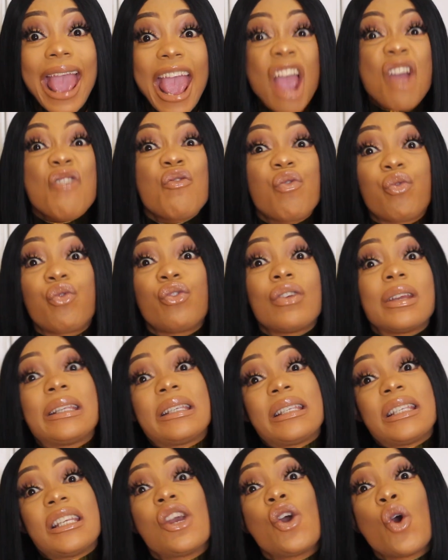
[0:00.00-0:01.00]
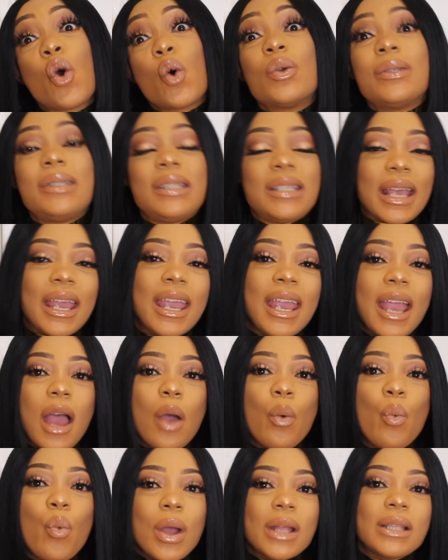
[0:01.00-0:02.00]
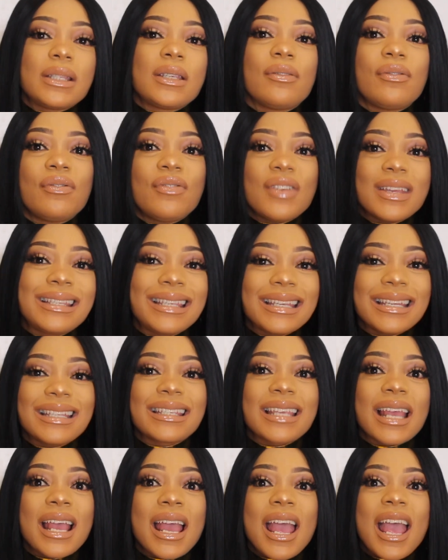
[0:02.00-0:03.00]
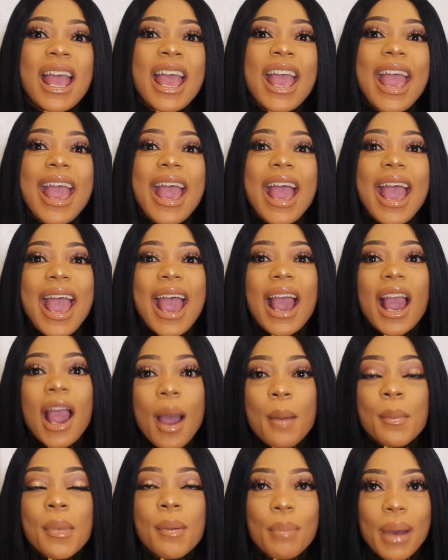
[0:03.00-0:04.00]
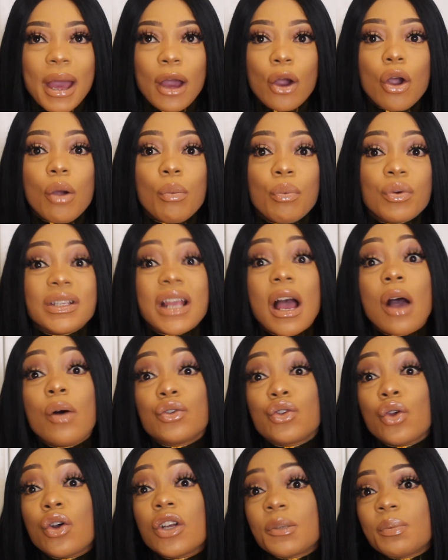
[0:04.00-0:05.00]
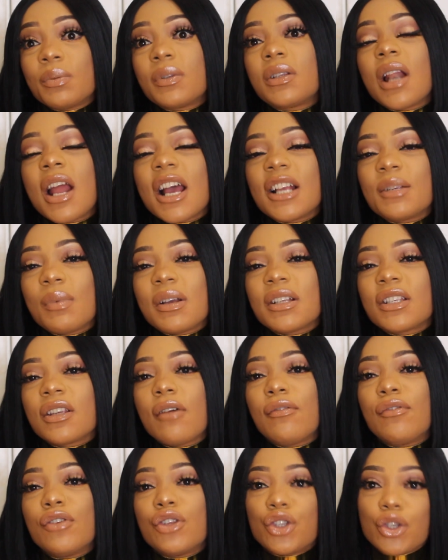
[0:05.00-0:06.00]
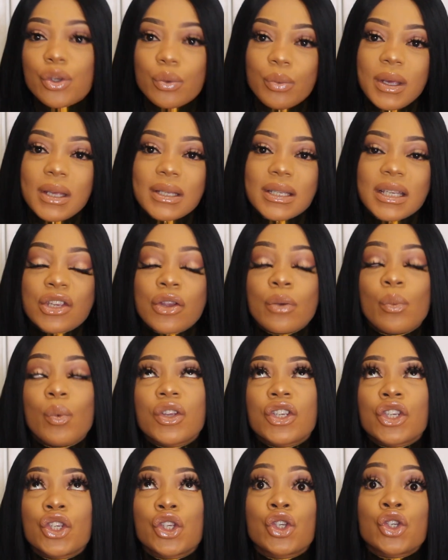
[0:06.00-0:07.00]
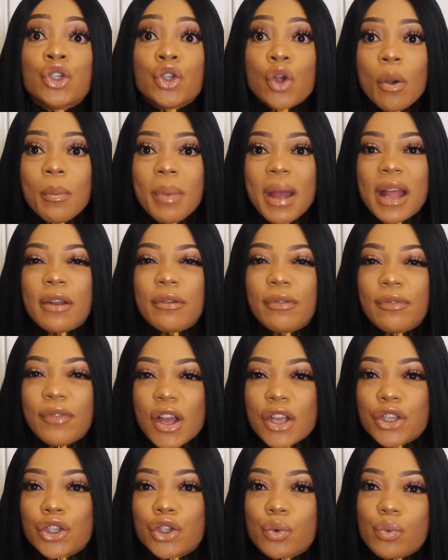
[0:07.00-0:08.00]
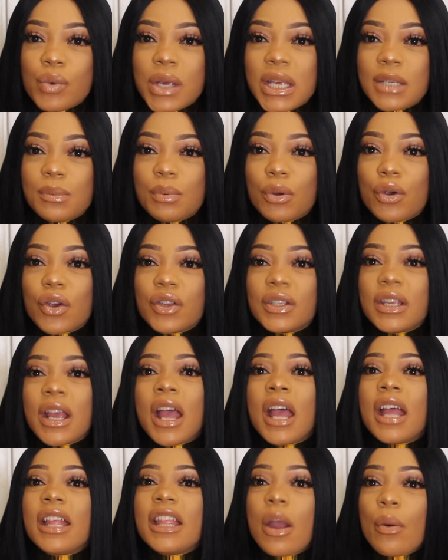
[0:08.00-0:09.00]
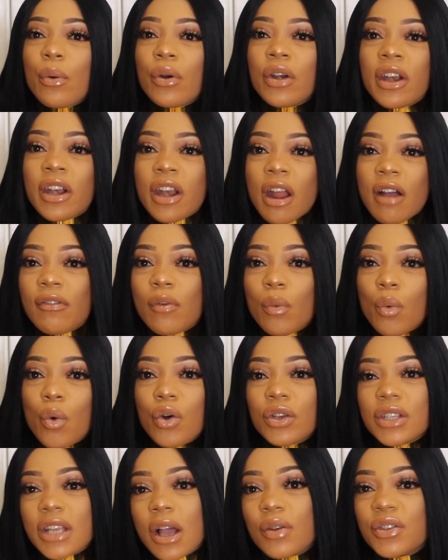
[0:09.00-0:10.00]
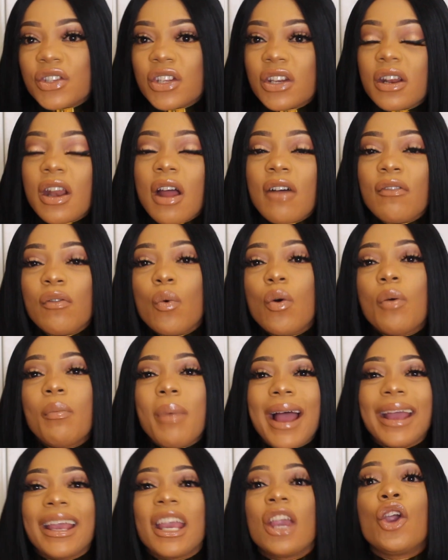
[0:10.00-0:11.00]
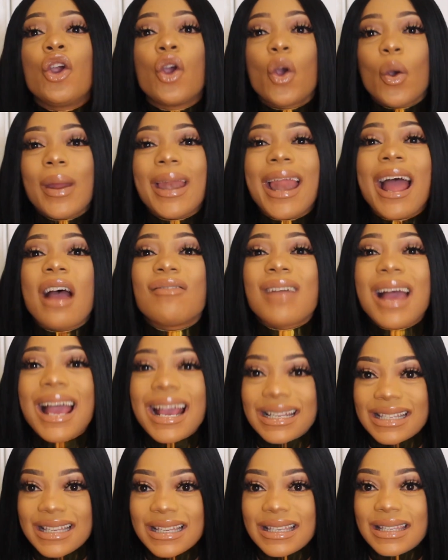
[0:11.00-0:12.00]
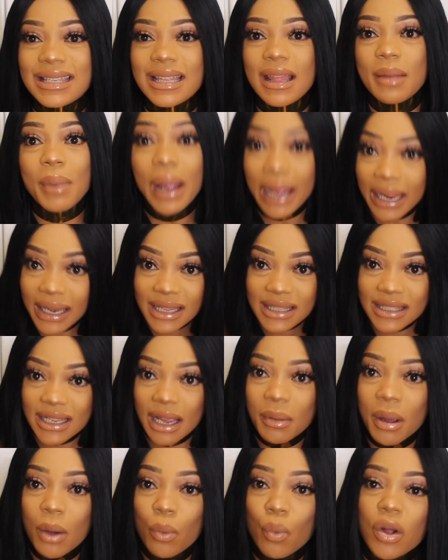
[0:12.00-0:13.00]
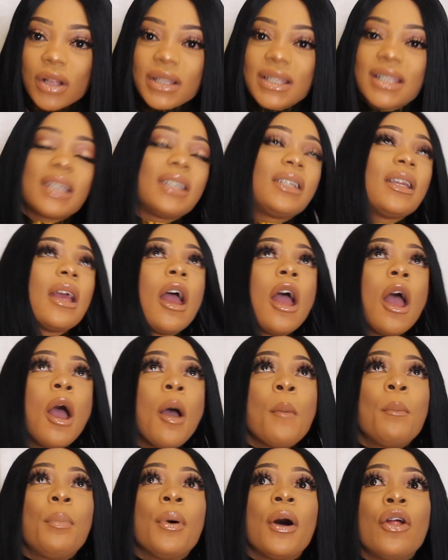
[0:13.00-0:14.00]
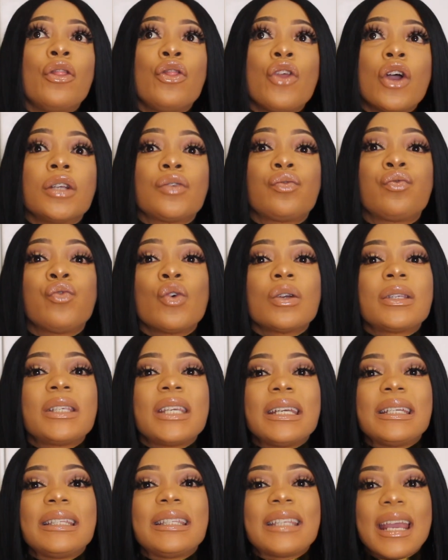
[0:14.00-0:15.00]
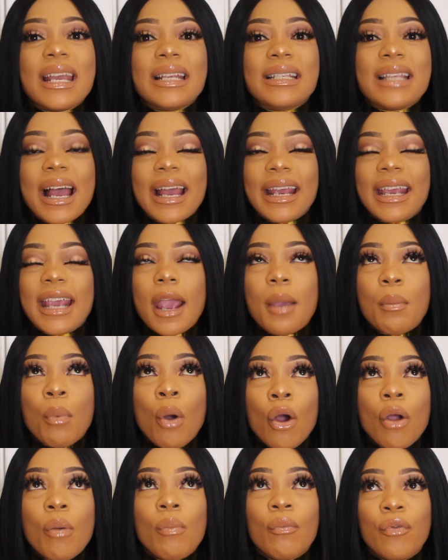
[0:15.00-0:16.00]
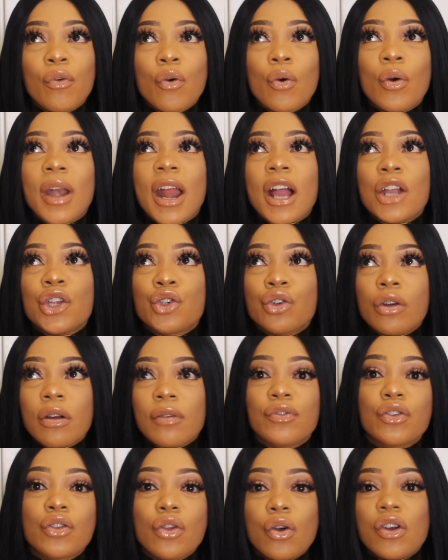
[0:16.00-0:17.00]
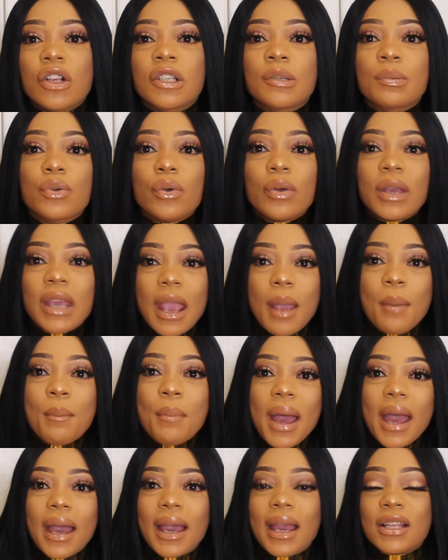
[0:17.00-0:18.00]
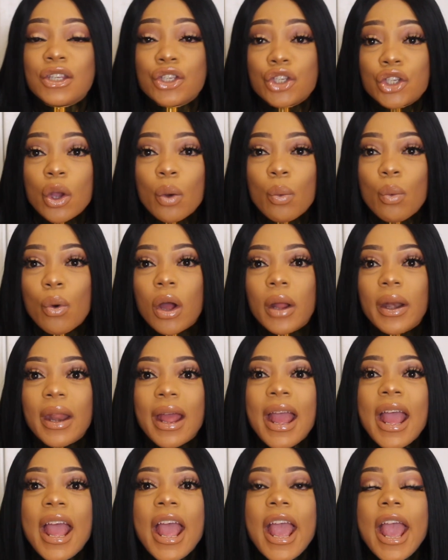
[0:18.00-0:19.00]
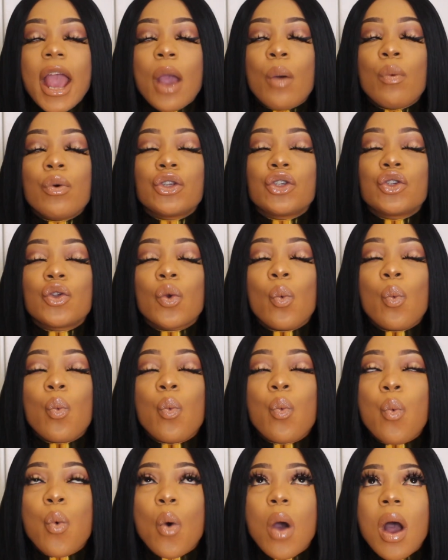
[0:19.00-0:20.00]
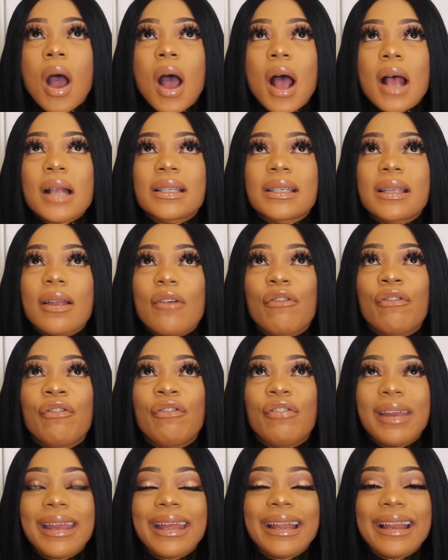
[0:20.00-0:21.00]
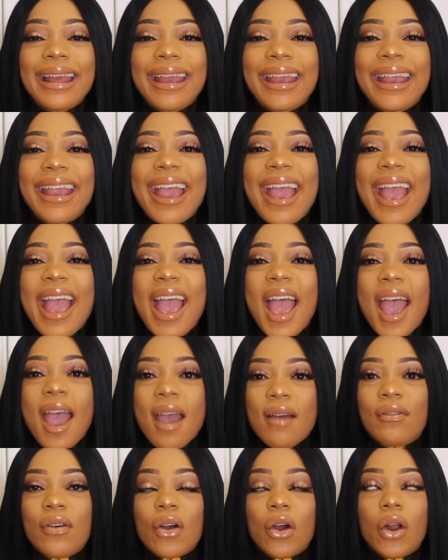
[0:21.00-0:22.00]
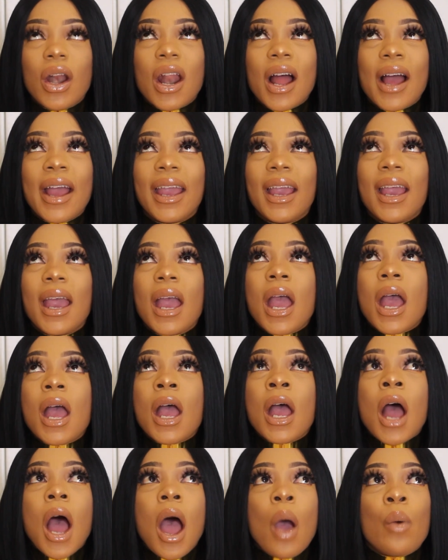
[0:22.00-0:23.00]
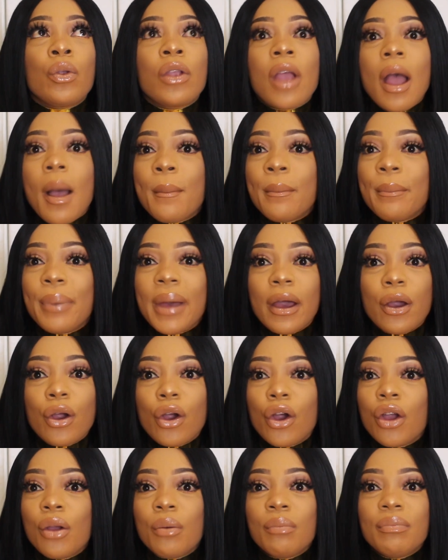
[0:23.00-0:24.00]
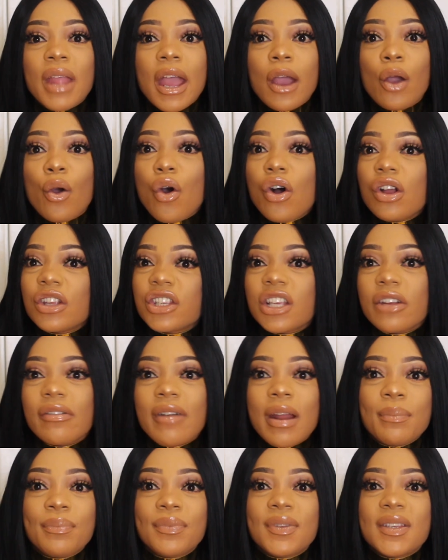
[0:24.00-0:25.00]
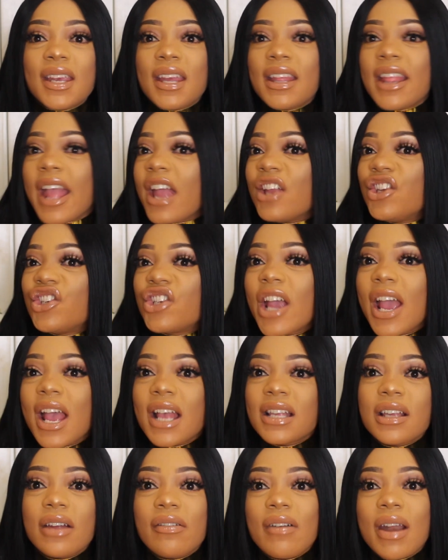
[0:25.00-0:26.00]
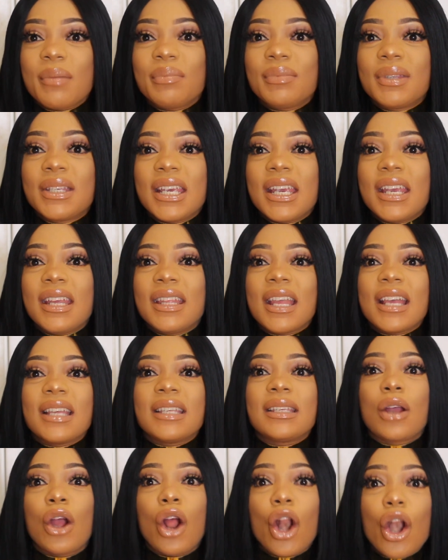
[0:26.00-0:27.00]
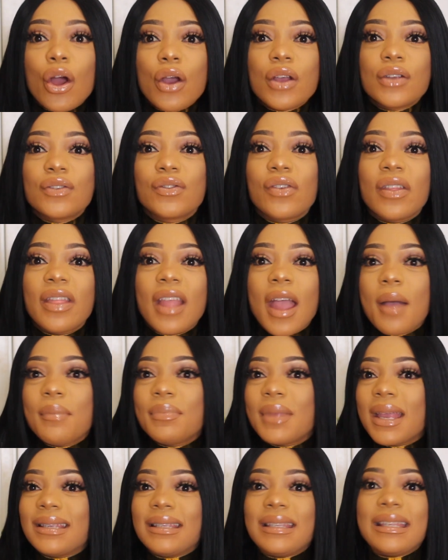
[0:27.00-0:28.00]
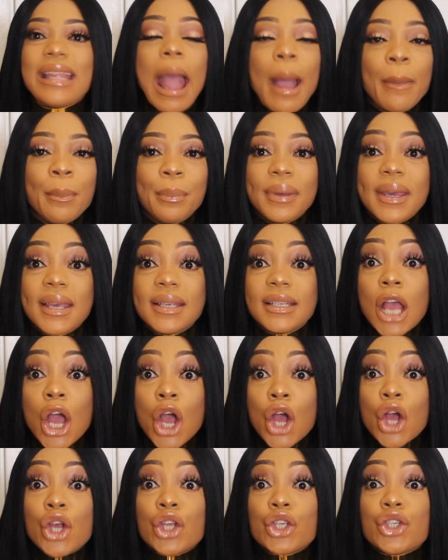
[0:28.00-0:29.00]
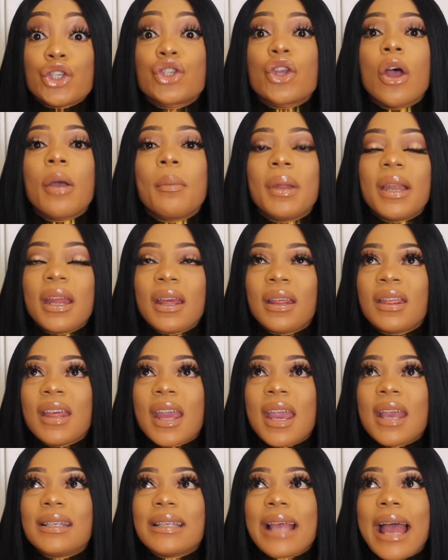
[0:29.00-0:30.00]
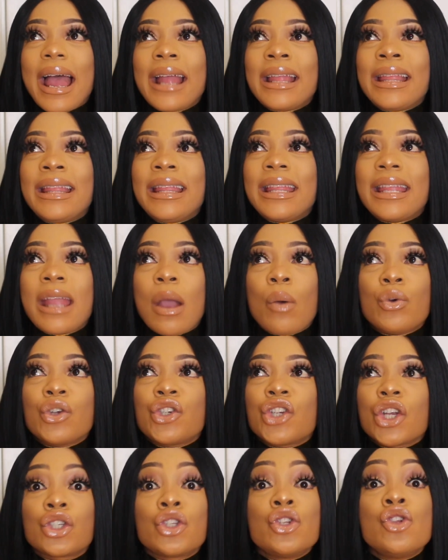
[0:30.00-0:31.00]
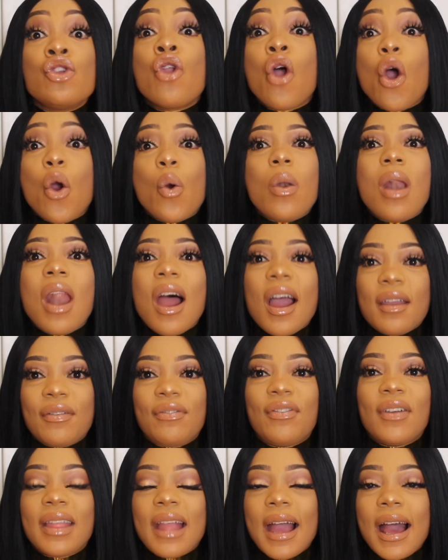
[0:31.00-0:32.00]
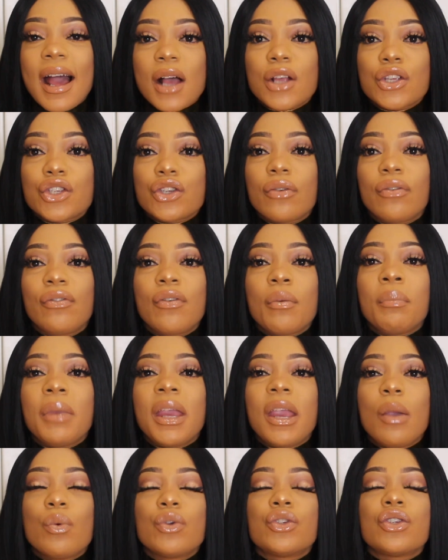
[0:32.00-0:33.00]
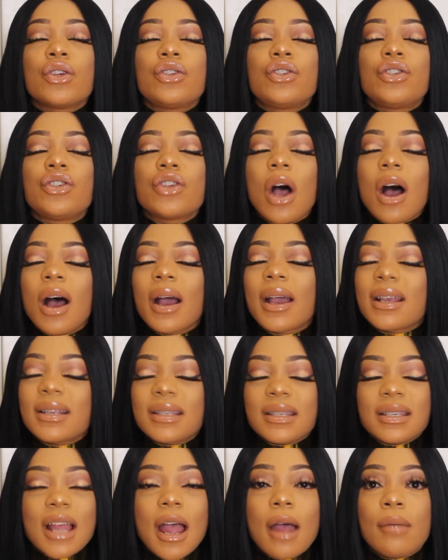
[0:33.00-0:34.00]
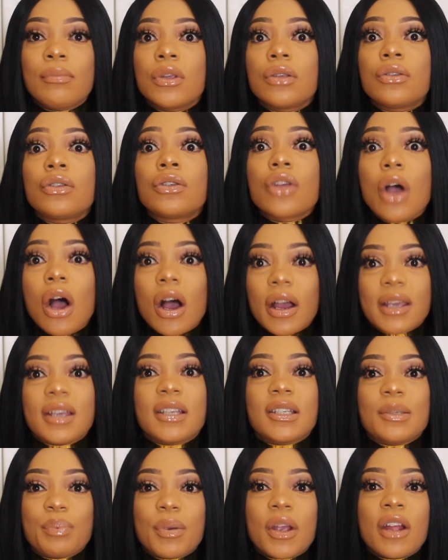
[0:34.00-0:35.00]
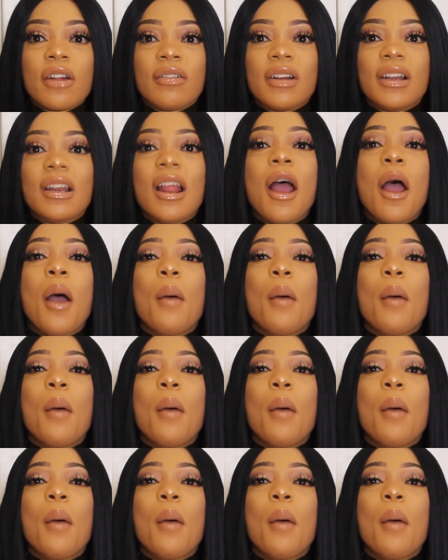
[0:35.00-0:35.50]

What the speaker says: every single day I went to visit, coming back home, because I was hospitalized myself for 2 weeks, so it wasn't so bad the first 2 weeks because they were in another ward, I was in another ward, but I can go and have access to them anytime I wanted. But those 14 days that I came home for, when I drove to the hospital, came back and so on, it was the worst feeling ever. Like, I would come back home, their cots are empty, their chairs are empty, there's clothes for them, there's nappies, so many things, and there was just no life in the house. So for me, it was the darkest time, the darkest period.